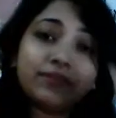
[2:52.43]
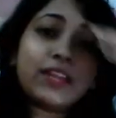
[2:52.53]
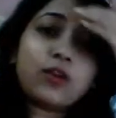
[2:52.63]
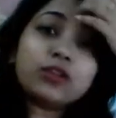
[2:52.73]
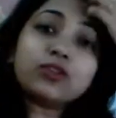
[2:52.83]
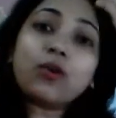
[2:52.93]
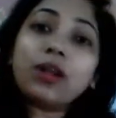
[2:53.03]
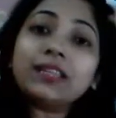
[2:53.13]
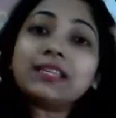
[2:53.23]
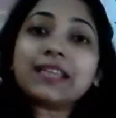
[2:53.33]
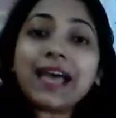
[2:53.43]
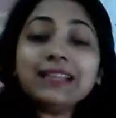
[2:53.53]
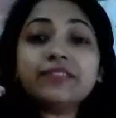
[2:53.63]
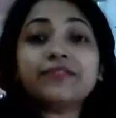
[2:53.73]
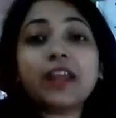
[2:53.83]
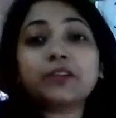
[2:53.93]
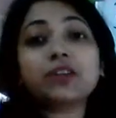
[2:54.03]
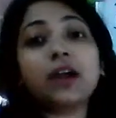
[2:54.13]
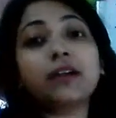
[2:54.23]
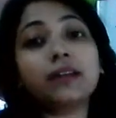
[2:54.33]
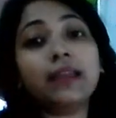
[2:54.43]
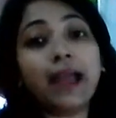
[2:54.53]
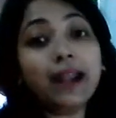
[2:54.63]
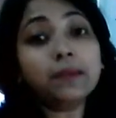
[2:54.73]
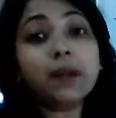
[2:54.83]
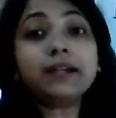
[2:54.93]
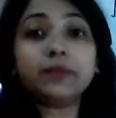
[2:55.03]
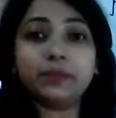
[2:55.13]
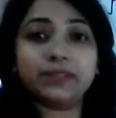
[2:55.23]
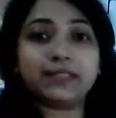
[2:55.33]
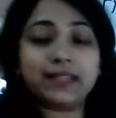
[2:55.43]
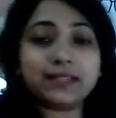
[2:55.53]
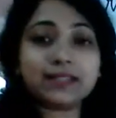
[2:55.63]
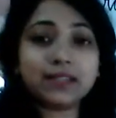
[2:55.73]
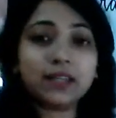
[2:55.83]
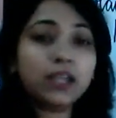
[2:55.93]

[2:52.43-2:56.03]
We can also call this as diffraction occurring at multiple slits.